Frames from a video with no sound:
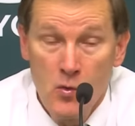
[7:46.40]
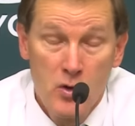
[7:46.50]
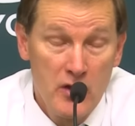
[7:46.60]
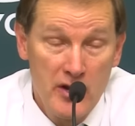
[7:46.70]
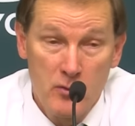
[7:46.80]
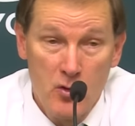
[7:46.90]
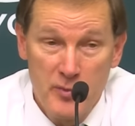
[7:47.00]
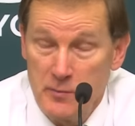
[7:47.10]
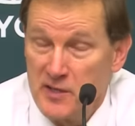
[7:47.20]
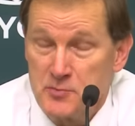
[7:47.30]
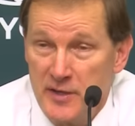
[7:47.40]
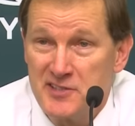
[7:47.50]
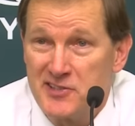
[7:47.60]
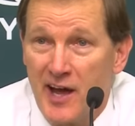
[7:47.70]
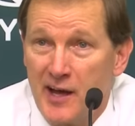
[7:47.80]
Well, there won't be much
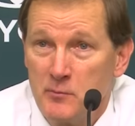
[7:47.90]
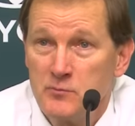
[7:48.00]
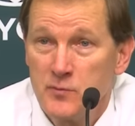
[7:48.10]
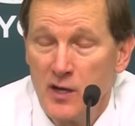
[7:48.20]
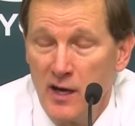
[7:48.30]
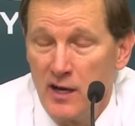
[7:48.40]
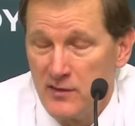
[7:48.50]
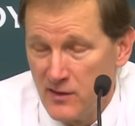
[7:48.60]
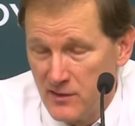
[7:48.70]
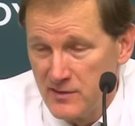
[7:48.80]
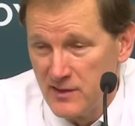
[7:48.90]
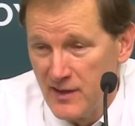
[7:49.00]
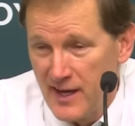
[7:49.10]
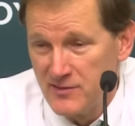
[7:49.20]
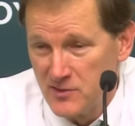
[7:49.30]
beach time. Uh, they'll
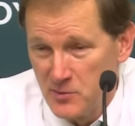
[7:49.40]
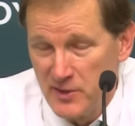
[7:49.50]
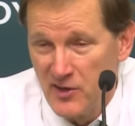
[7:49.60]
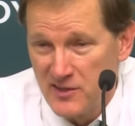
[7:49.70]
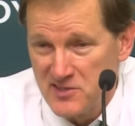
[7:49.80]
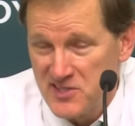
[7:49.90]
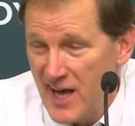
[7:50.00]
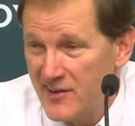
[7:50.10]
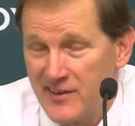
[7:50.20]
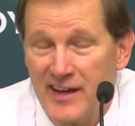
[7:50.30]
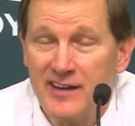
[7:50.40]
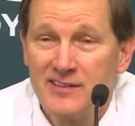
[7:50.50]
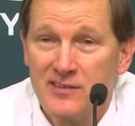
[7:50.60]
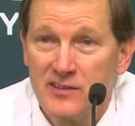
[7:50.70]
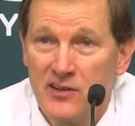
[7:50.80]
they'll have a little bit on Saturday,
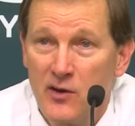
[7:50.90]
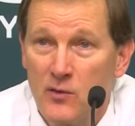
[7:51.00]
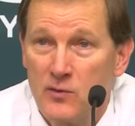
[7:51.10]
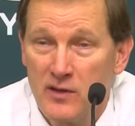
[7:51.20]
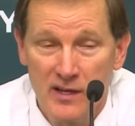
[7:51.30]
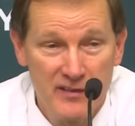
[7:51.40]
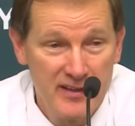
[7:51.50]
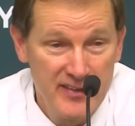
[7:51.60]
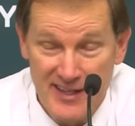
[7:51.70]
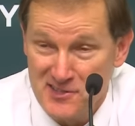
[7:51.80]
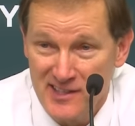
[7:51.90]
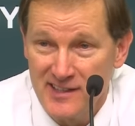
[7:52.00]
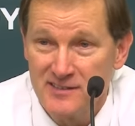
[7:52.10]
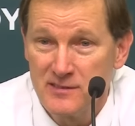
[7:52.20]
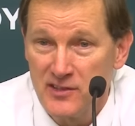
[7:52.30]
you know, and then that's
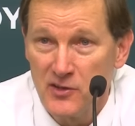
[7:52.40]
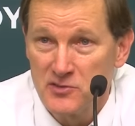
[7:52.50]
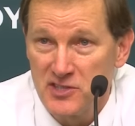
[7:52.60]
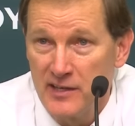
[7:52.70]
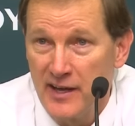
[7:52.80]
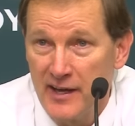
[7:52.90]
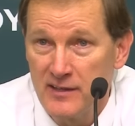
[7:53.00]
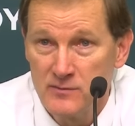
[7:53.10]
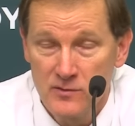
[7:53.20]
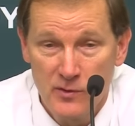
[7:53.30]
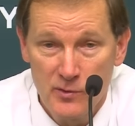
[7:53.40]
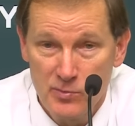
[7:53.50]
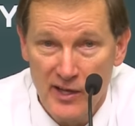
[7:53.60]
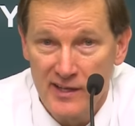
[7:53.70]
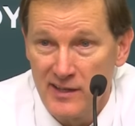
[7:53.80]
it. You know, Sunday and we
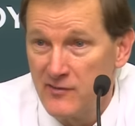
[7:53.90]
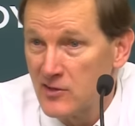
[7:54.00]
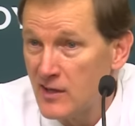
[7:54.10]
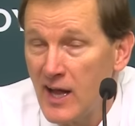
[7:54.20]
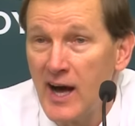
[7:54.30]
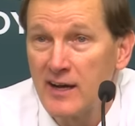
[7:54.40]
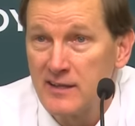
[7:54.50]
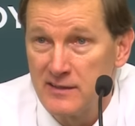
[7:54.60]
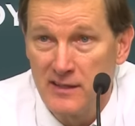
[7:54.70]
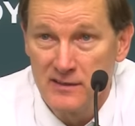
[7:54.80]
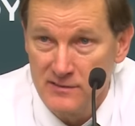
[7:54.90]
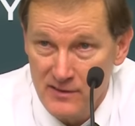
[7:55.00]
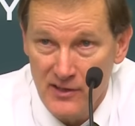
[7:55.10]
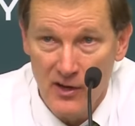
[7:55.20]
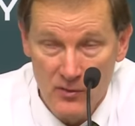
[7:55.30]
play at 11 o'clock, and then
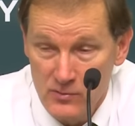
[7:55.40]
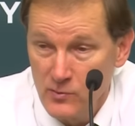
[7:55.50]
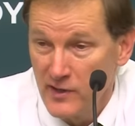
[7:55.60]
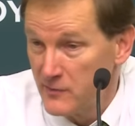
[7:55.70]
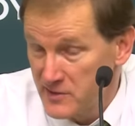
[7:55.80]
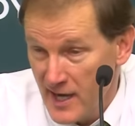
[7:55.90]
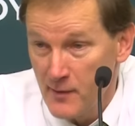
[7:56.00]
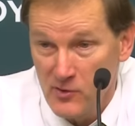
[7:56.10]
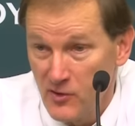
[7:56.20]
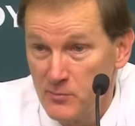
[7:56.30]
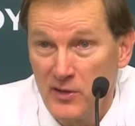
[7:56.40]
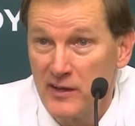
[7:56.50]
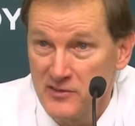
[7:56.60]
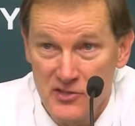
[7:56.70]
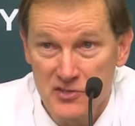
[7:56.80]
you know whatever time we're going to
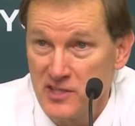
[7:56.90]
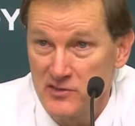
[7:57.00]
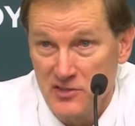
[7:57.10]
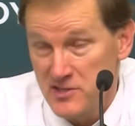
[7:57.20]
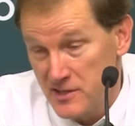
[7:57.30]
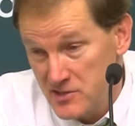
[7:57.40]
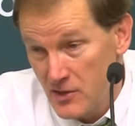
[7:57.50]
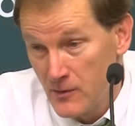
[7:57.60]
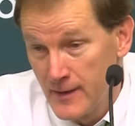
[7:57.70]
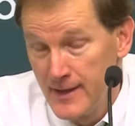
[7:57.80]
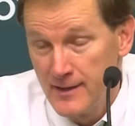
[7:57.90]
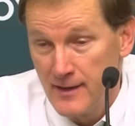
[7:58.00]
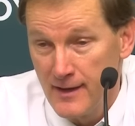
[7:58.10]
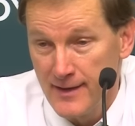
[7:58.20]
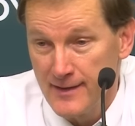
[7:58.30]
play on Tuesday, Thursday. So
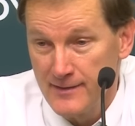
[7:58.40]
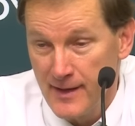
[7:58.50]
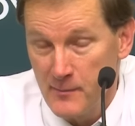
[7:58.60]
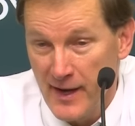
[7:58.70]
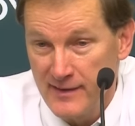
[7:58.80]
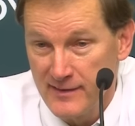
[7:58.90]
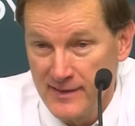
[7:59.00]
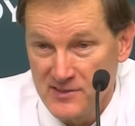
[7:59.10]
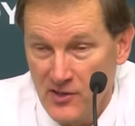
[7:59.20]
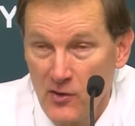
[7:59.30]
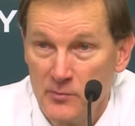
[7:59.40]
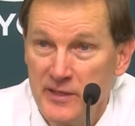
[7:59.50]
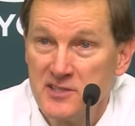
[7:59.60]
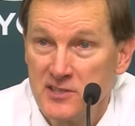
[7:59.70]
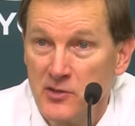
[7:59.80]
uh, they might get to go to the
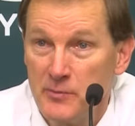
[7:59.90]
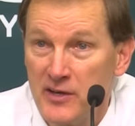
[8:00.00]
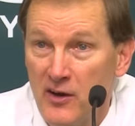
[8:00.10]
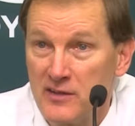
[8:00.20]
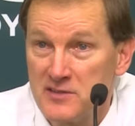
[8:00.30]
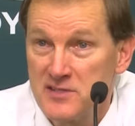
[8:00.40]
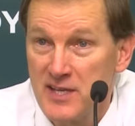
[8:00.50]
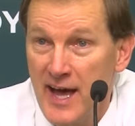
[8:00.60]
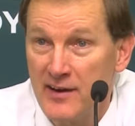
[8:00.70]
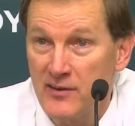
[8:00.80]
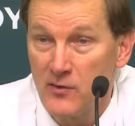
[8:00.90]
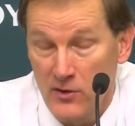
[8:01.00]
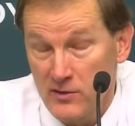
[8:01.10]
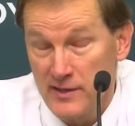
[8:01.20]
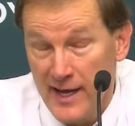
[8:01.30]
beach a little bit on Saturday,
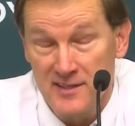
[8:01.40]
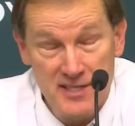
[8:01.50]
or yeah,